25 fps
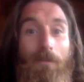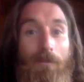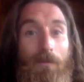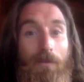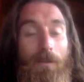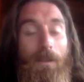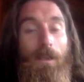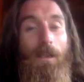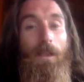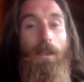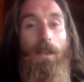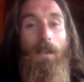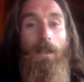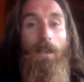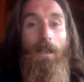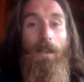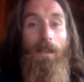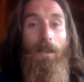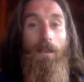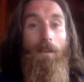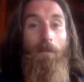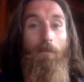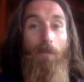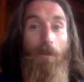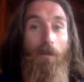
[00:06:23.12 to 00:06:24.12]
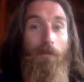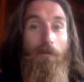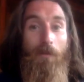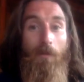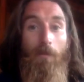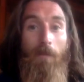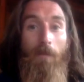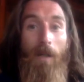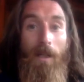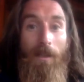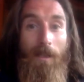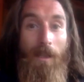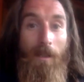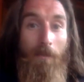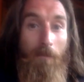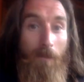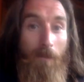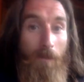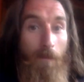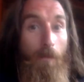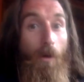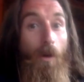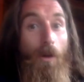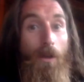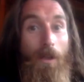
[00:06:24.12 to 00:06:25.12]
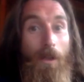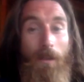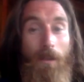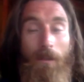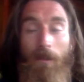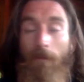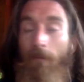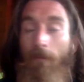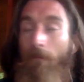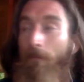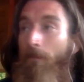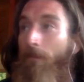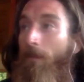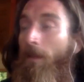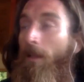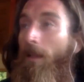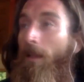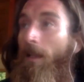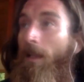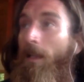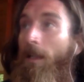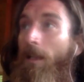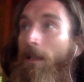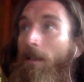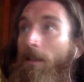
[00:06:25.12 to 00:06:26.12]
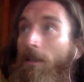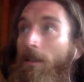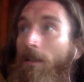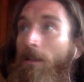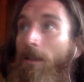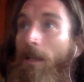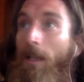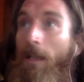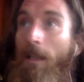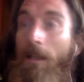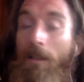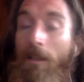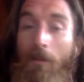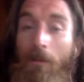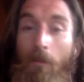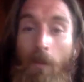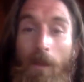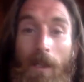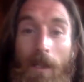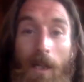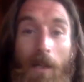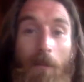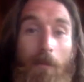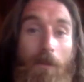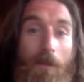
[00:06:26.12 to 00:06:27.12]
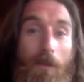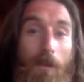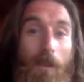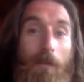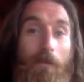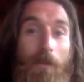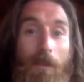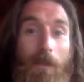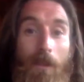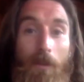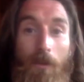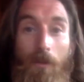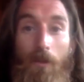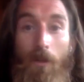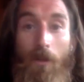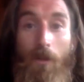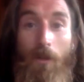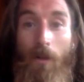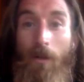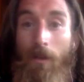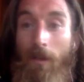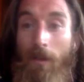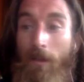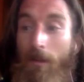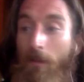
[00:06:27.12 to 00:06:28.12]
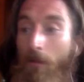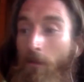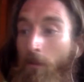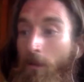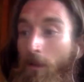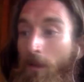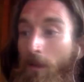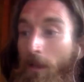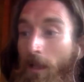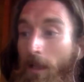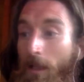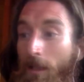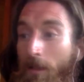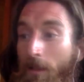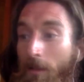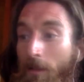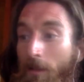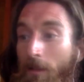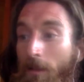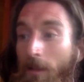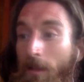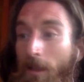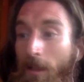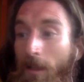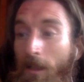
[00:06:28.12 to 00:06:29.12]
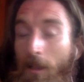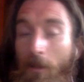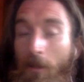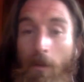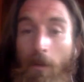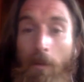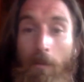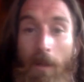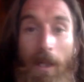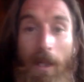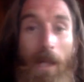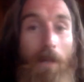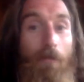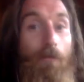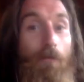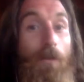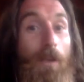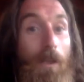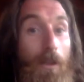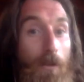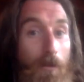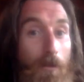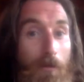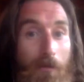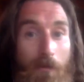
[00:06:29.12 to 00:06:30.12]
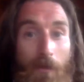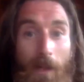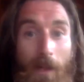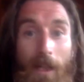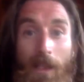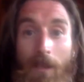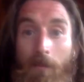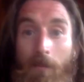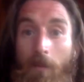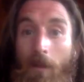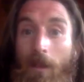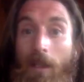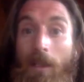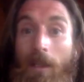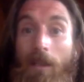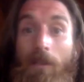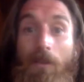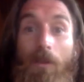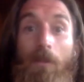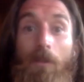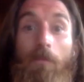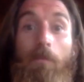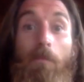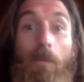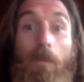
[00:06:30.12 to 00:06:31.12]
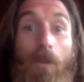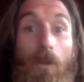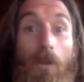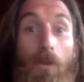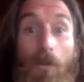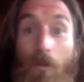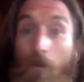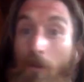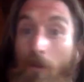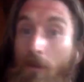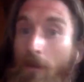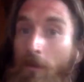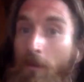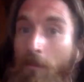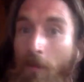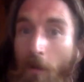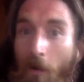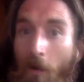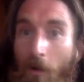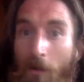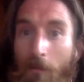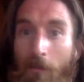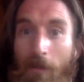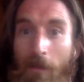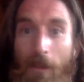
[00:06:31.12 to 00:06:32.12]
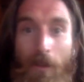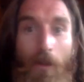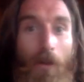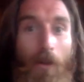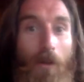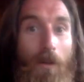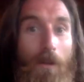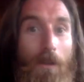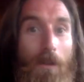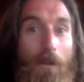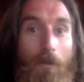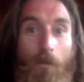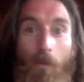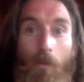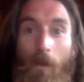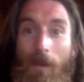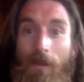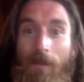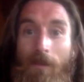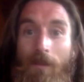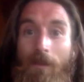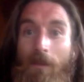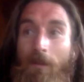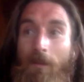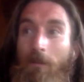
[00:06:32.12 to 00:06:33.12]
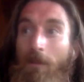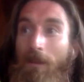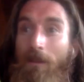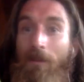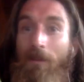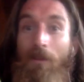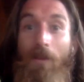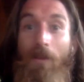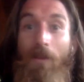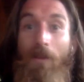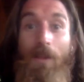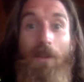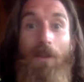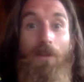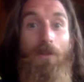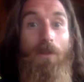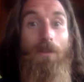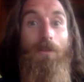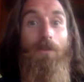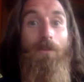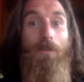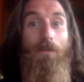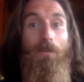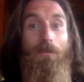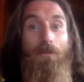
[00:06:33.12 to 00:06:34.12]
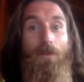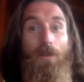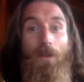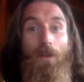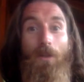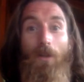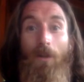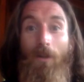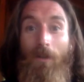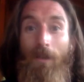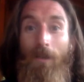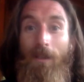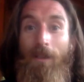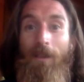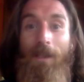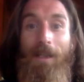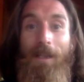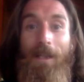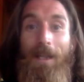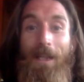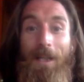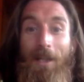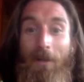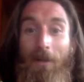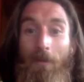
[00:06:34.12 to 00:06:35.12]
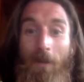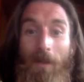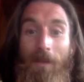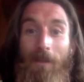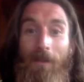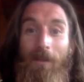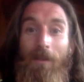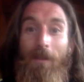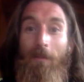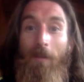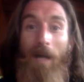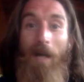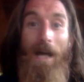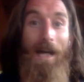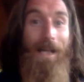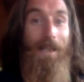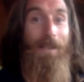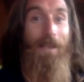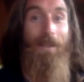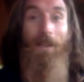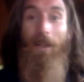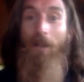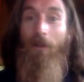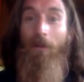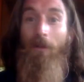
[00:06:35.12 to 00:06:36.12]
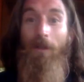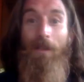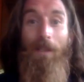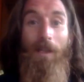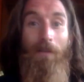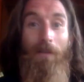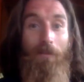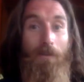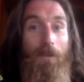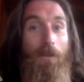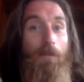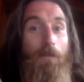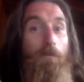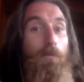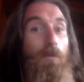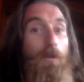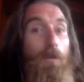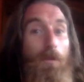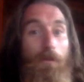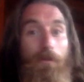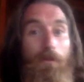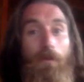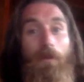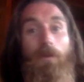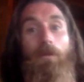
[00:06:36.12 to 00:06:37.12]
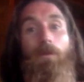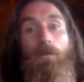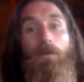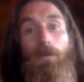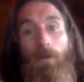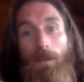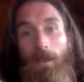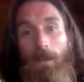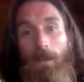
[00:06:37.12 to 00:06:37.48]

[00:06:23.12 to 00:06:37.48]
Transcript: and a beautiful man named Morgan. And when I was living in Scotland, and we became really good friends, but he just bestowed upon me all his wisdom and teachings of Qigong. And we ended up hanging out and having this beautiful